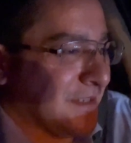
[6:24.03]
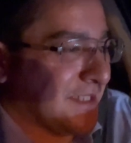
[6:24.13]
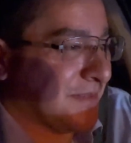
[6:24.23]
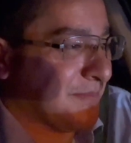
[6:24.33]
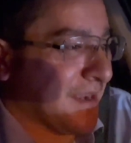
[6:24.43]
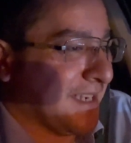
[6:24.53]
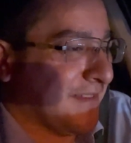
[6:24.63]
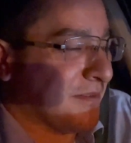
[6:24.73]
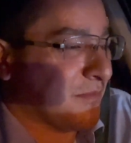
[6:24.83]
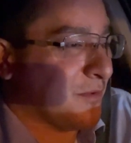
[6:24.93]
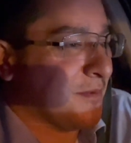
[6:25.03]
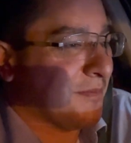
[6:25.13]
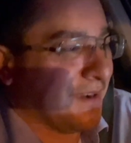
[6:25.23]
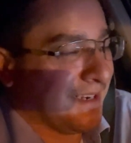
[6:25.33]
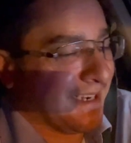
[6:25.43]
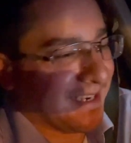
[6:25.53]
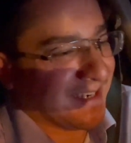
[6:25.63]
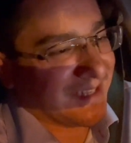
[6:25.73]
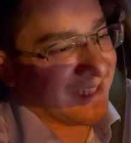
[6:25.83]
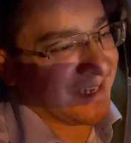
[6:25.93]
to spend even more money
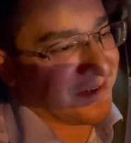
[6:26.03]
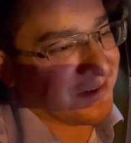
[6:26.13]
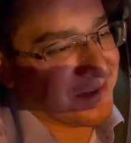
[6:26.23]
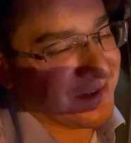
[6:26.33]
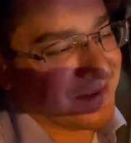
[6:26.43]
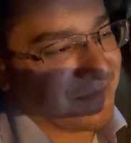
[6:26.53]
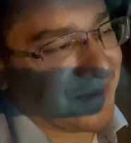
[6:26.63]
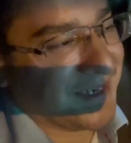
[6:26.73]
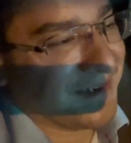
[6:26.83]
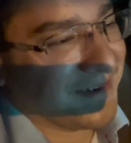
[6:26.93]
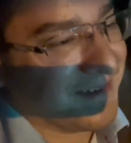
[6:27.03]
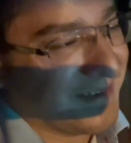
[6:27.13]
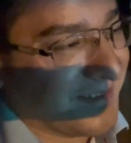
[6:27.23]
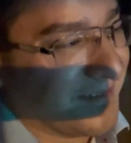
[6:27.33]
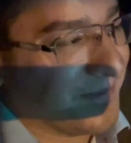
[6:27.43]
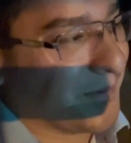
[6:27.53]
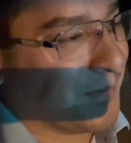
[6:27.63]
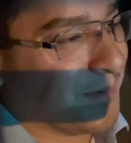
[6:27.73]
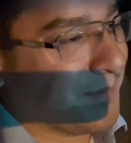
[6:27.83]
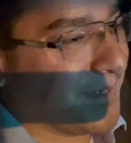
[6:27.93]
on liquor and beer, we
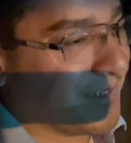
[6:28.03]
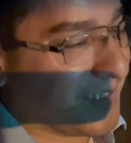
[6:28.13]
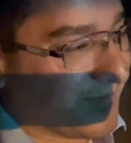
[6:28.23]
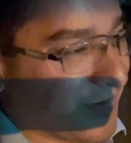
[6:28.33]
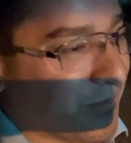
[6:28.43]
would have been even